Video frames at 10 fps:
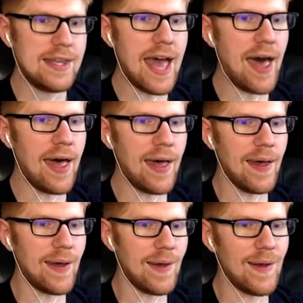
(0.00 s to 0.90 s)

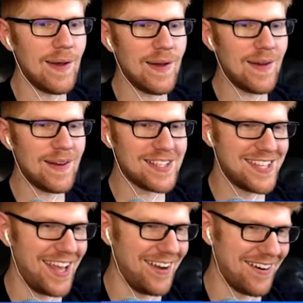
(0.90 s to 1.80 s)
No,
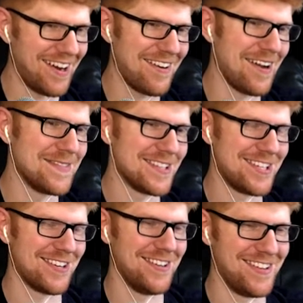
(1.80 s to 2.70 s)
Sayori rubs her
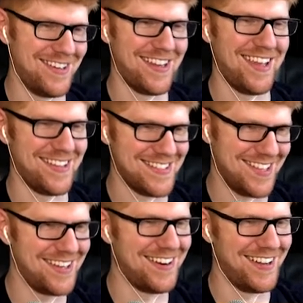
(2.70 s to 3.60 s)
shoulder against
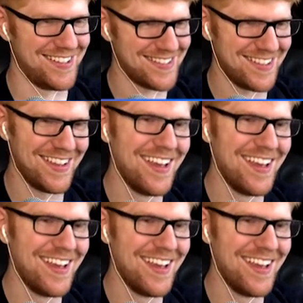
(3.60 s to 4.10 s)
Yuri's.